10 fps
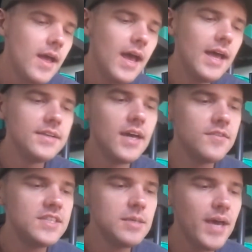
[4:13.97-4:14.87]
And
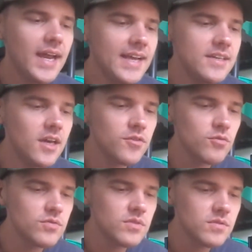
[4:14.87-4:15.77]
the D-pad ain't
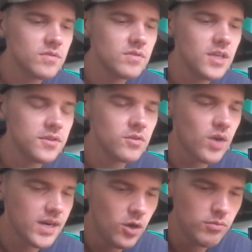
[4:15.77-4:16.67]
nothing to
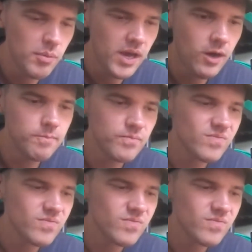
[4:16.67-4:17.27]
write home about.